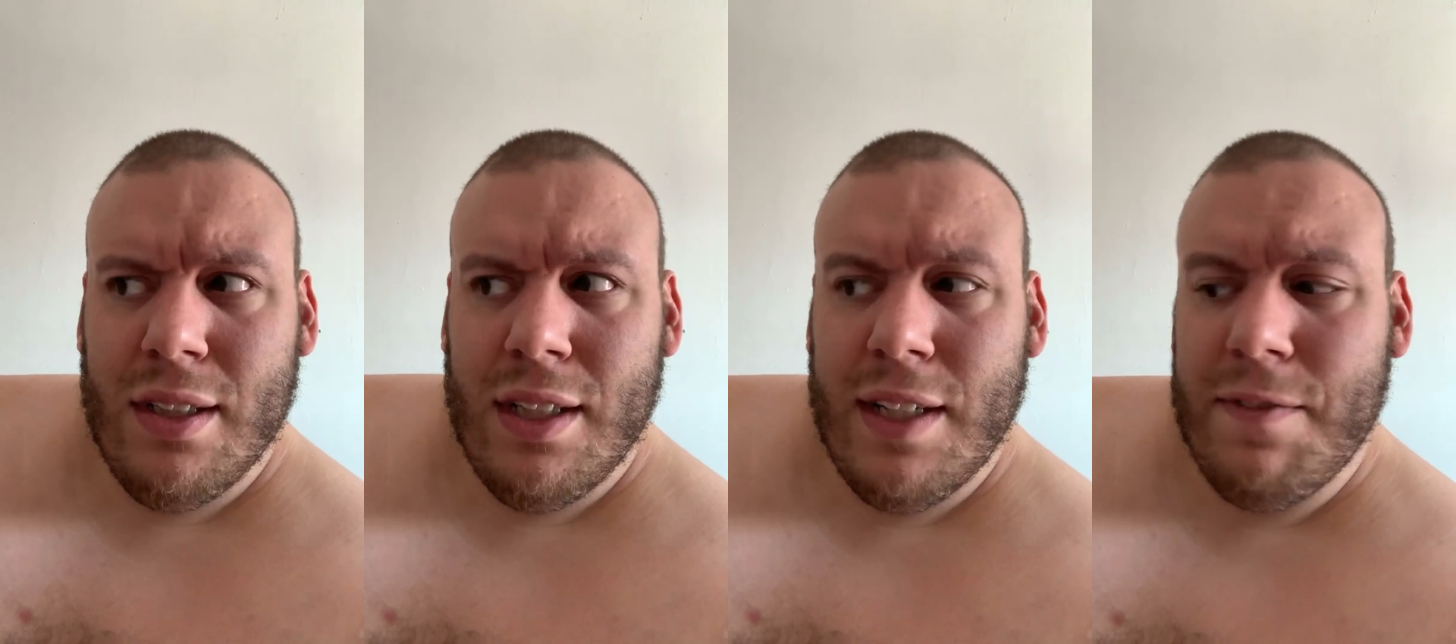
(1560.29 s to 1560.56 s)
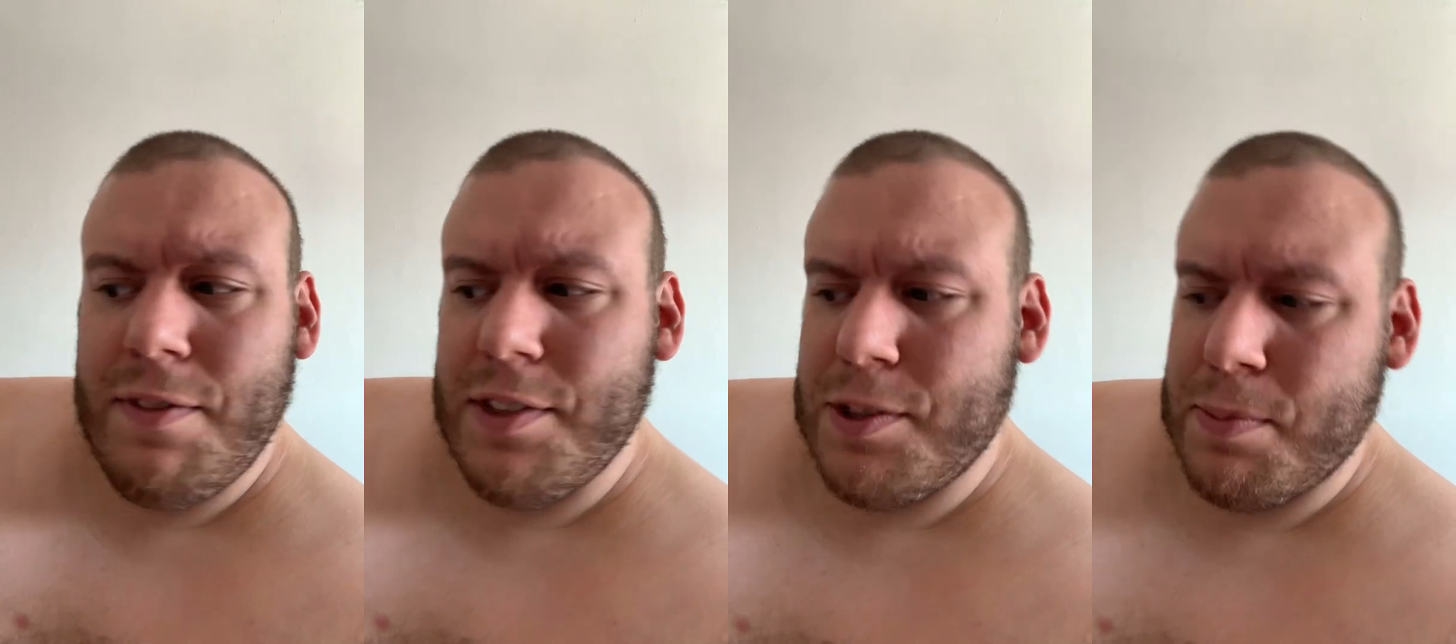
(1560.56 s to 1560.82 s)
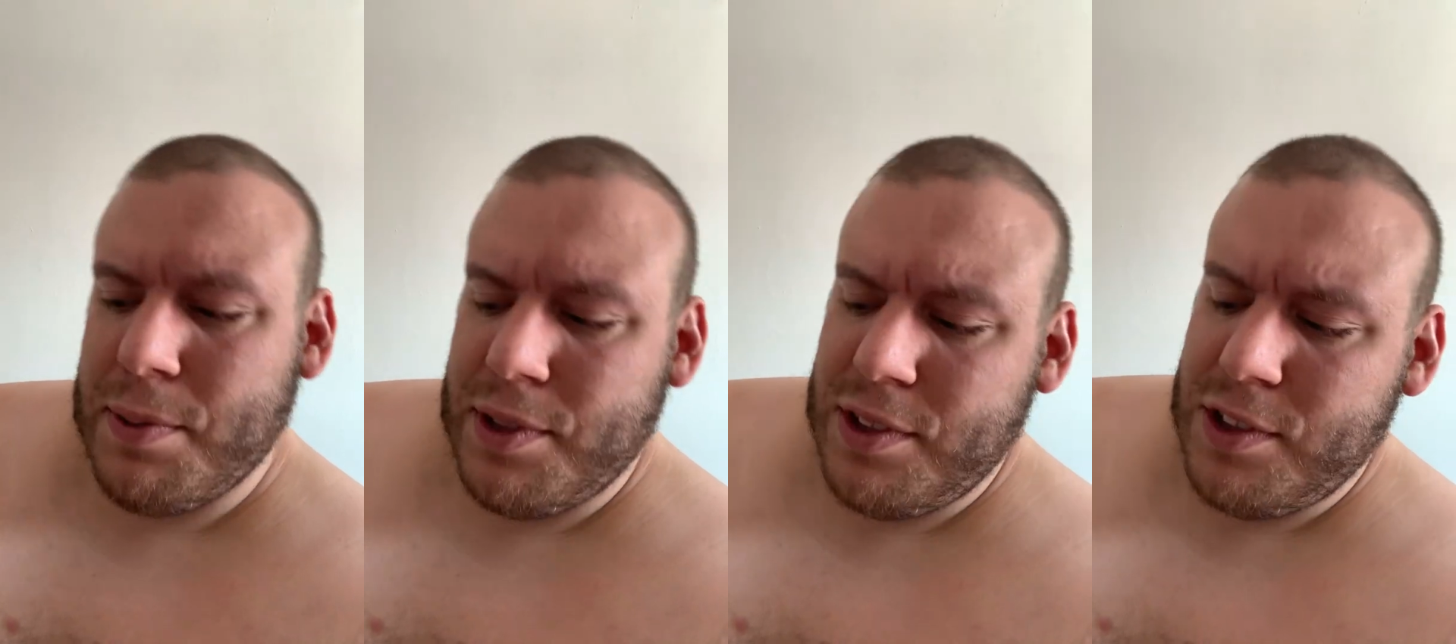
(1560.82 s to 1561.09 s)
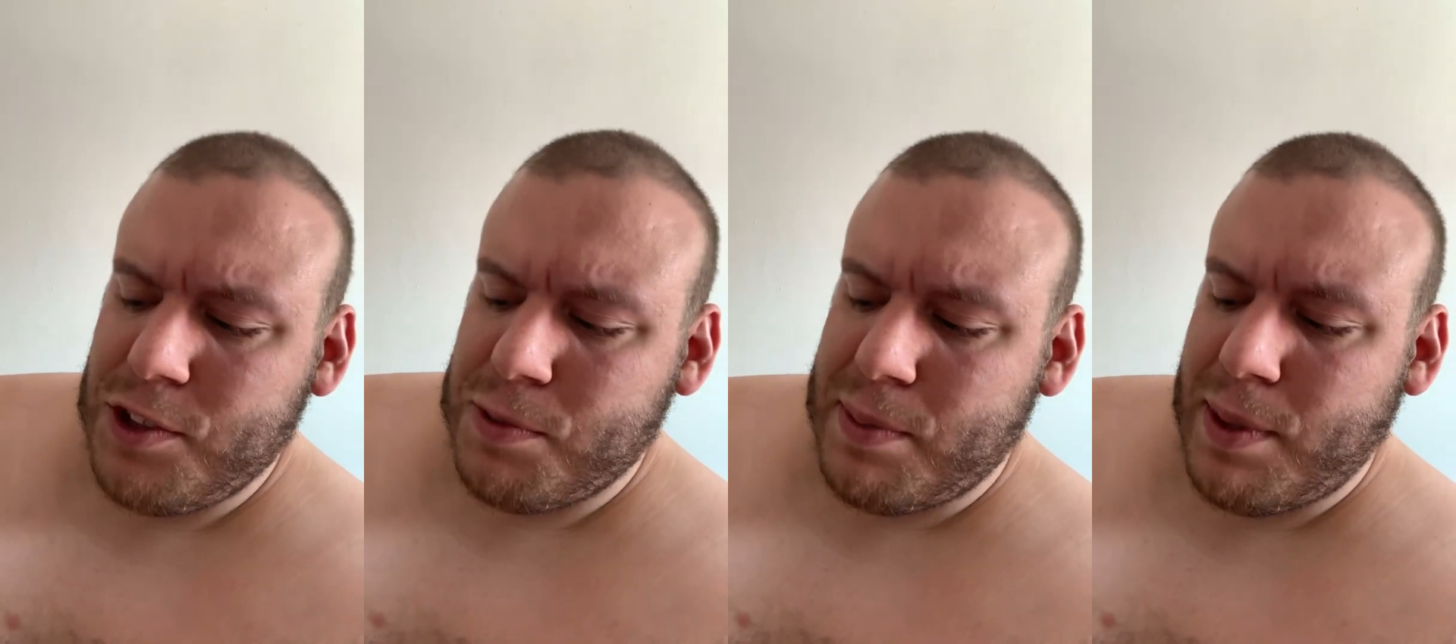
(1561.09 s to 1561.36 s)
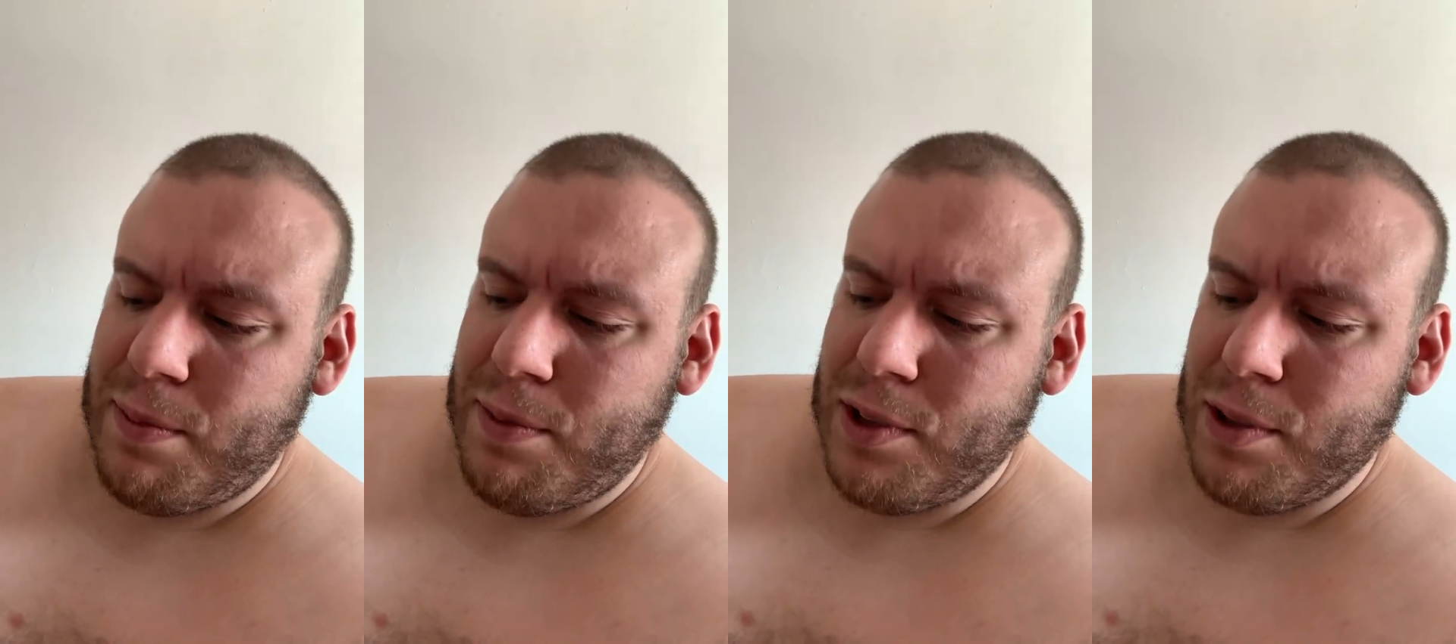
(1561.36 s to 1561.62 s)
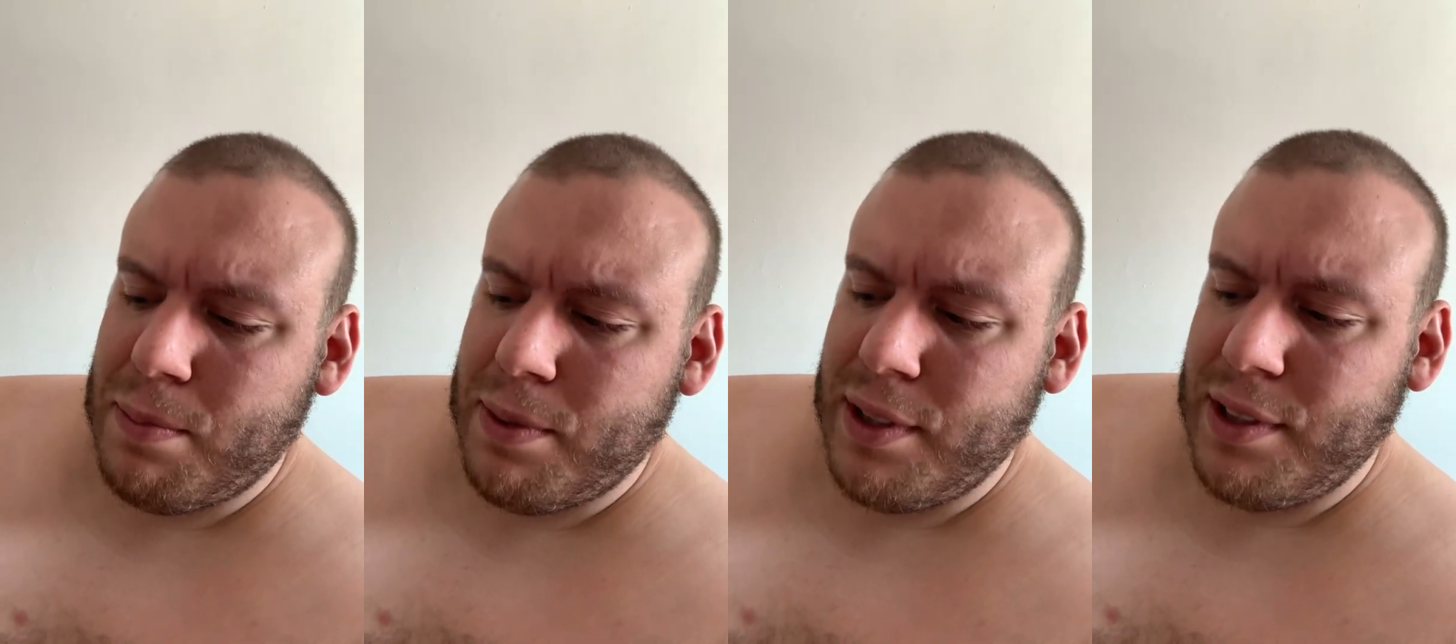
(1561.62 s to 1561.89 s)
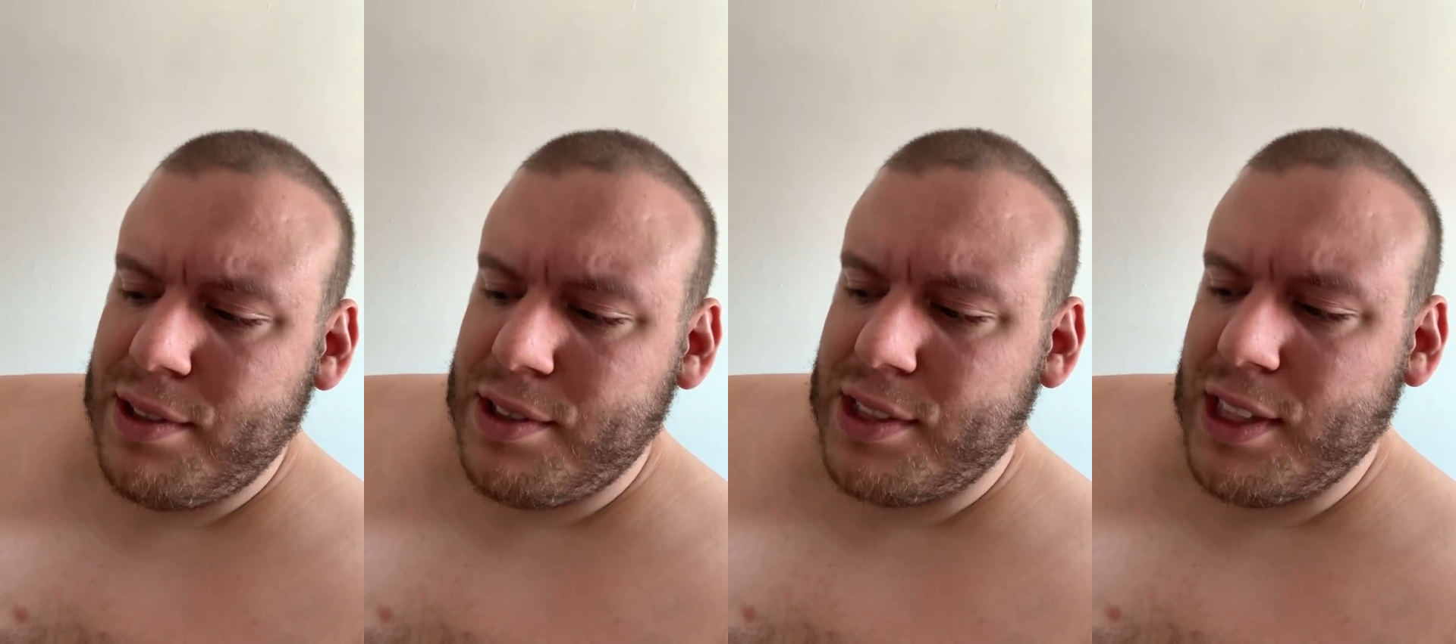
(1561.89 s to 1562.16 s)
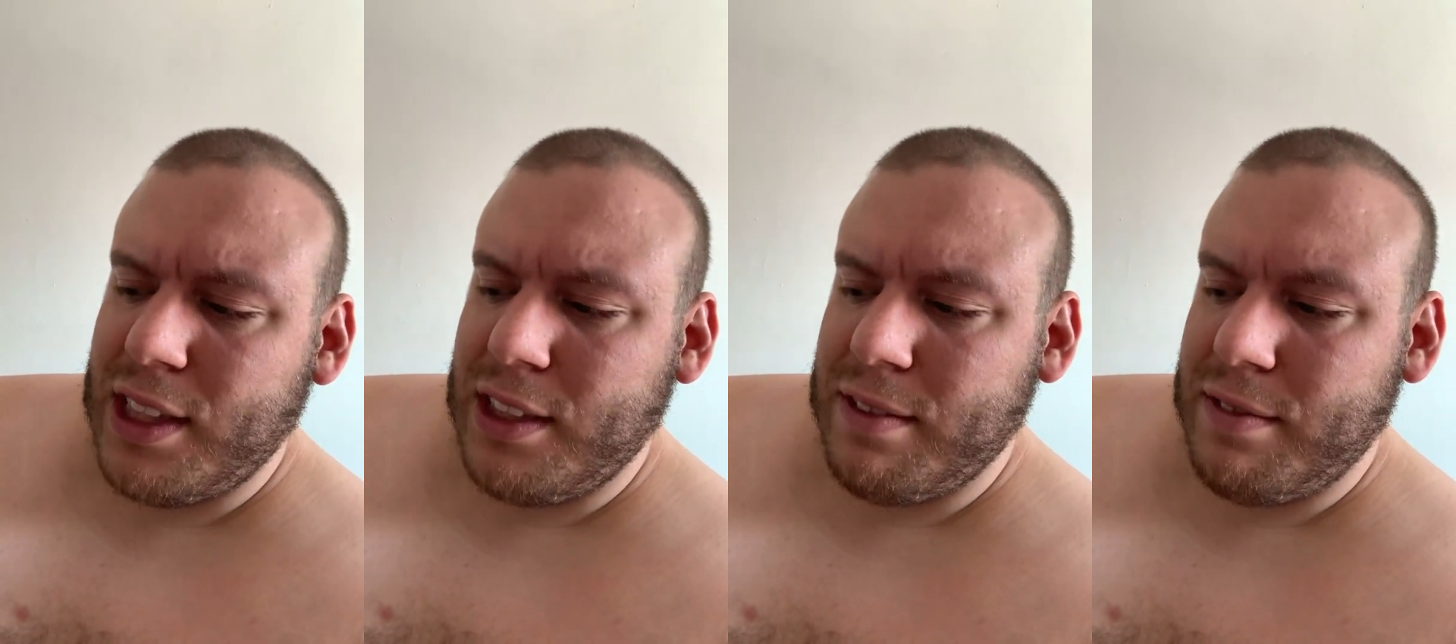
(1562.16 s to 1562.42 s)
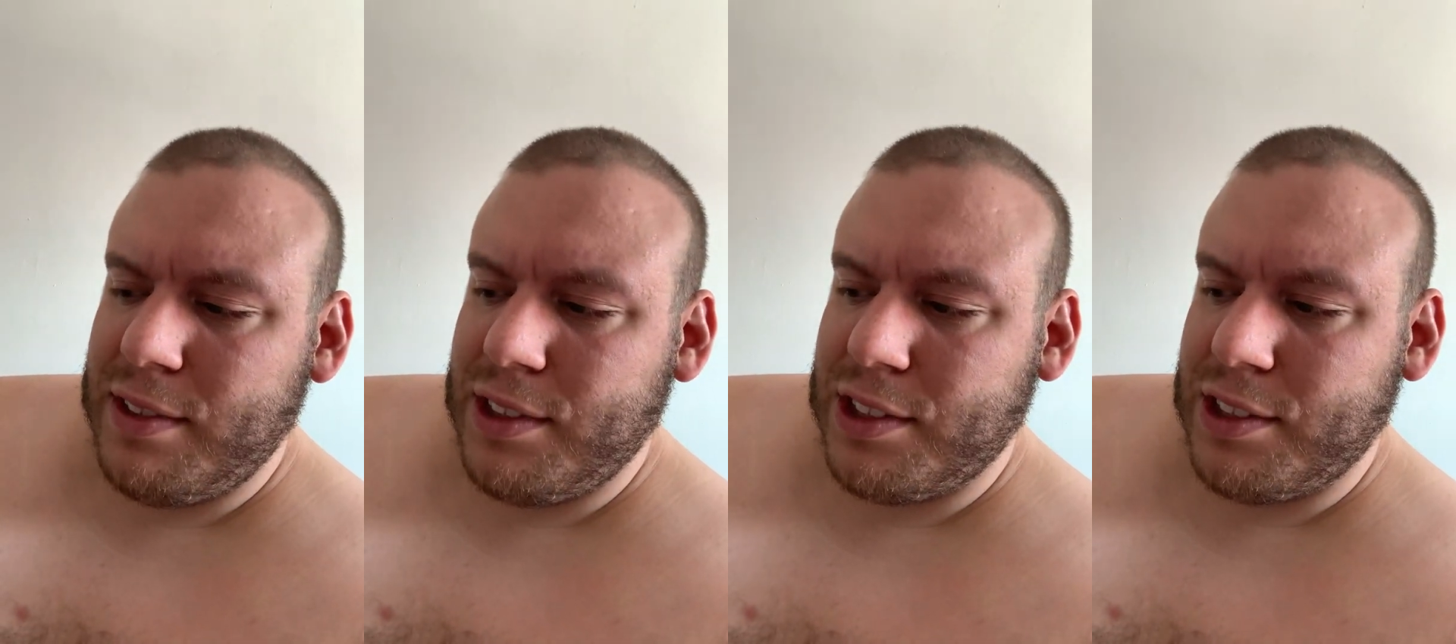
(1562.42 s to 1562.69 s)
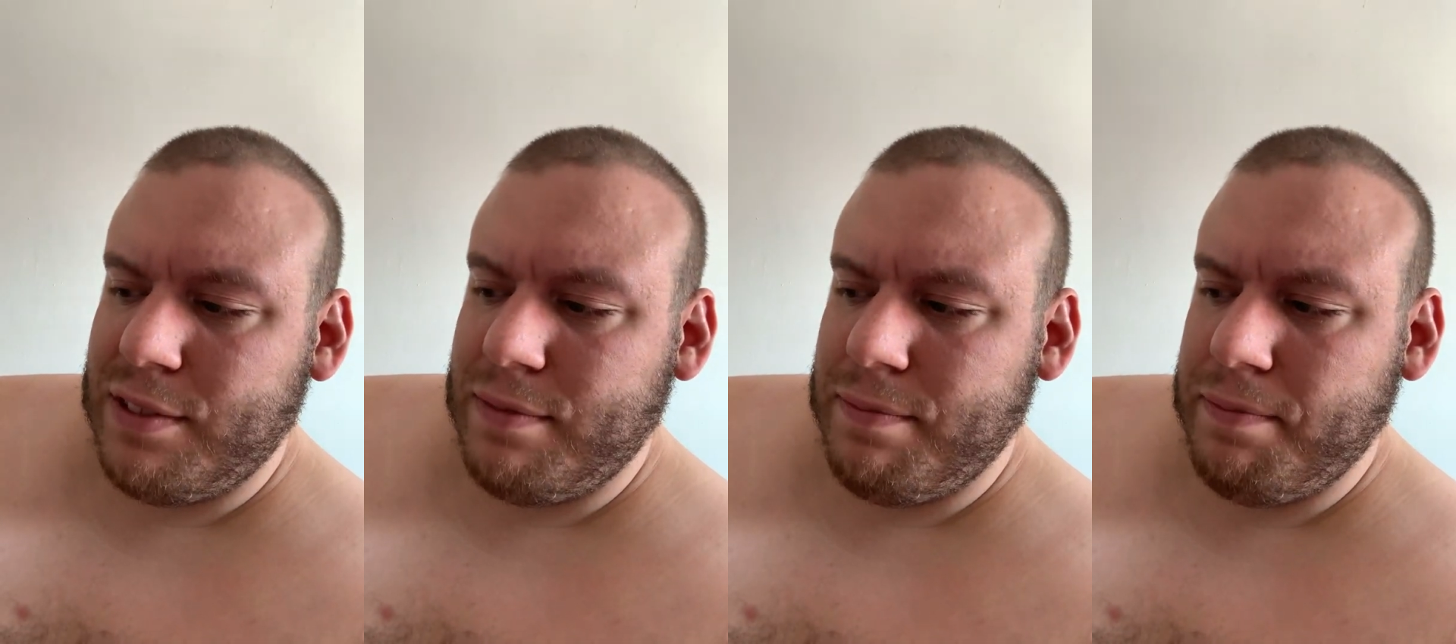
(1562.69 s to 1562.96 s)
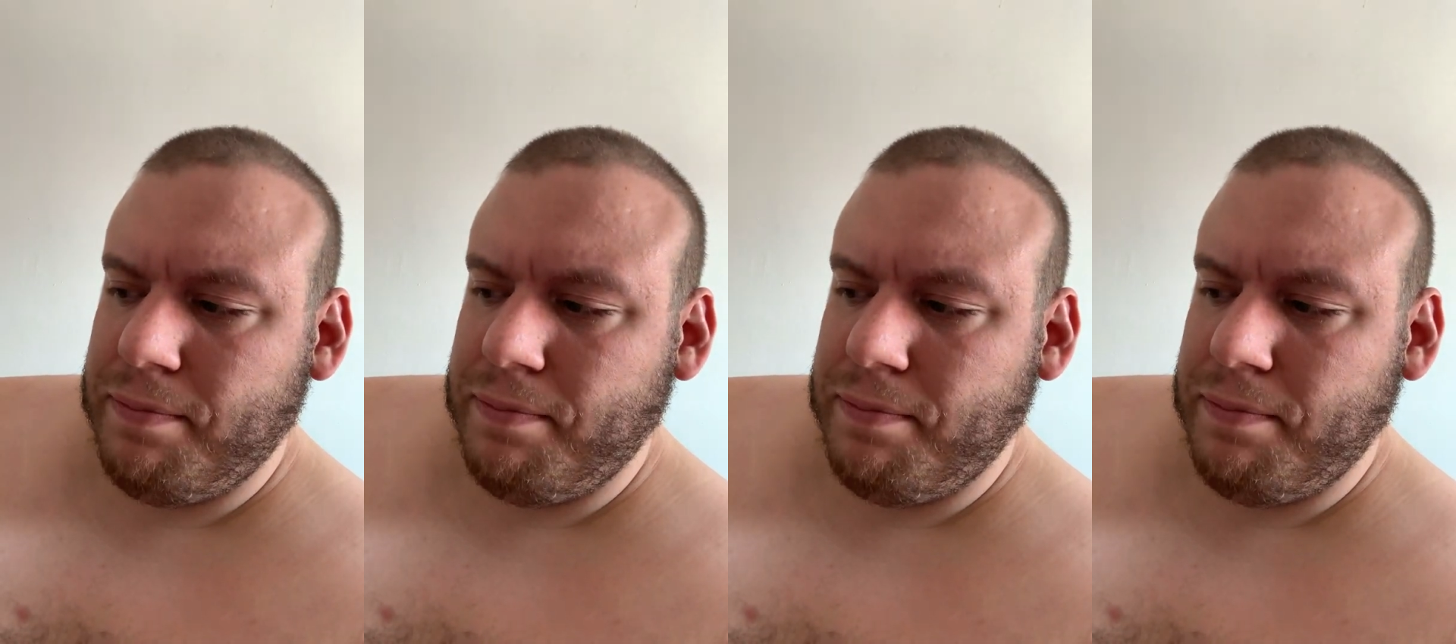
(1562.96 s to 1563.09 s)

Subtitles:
If it's produced by Warner Brothers Television,